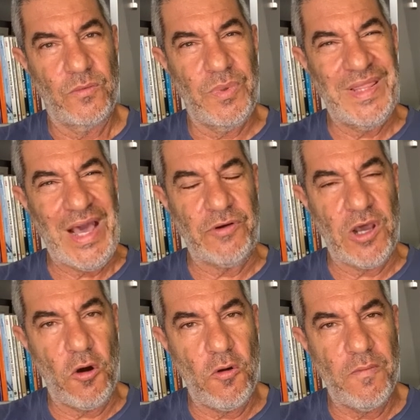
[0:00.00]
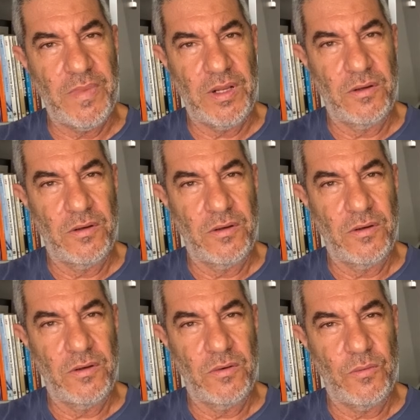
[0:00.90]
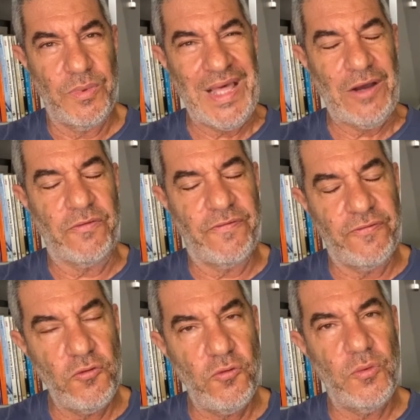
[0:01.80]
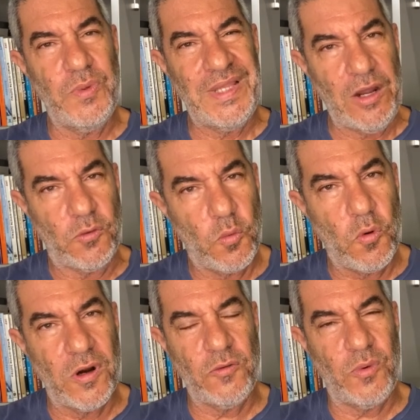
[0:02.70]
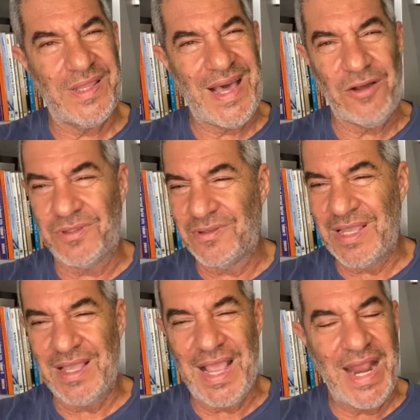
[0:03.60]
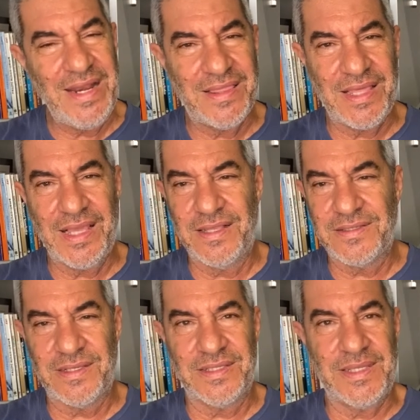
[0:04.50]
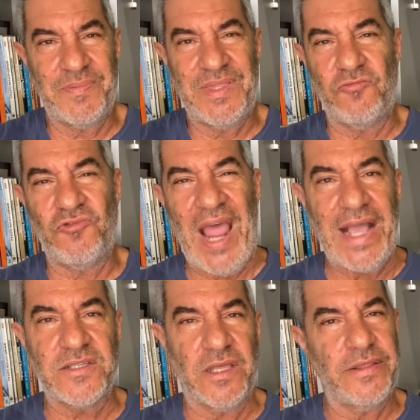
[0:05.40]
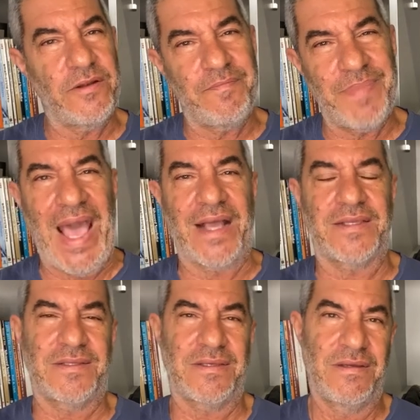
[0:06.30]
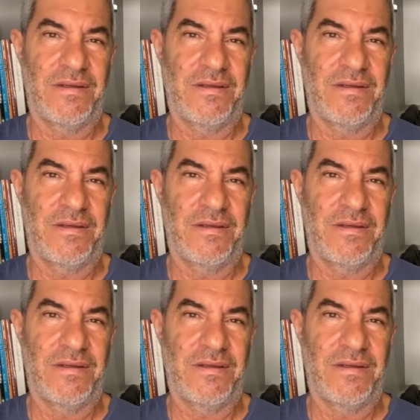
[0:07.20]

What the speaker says: without a home, without food, without water, without anything else except the rags on their backs.